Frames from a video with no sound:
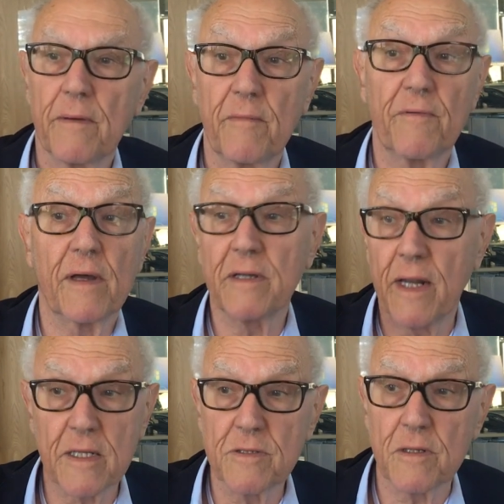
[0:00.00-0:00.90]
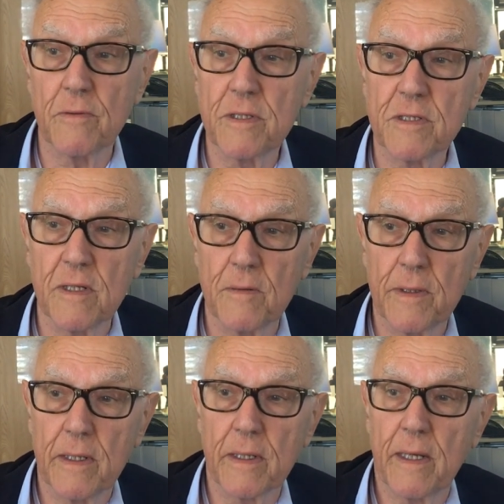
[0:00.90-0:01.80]
And in fact, in Exeter recently,
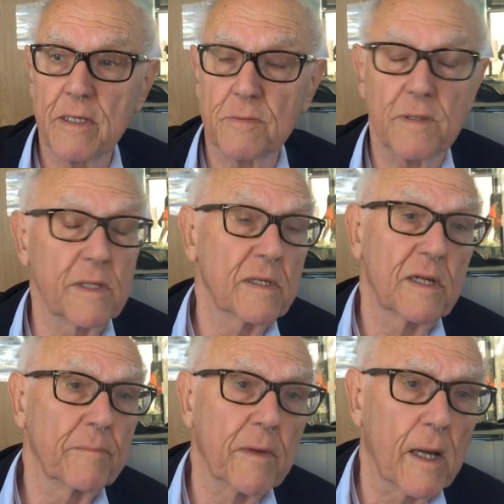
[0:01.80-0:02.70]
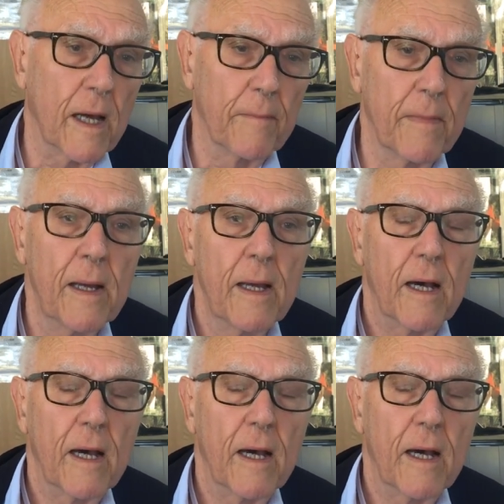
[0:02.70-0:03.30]
we had a case where they didn't even come.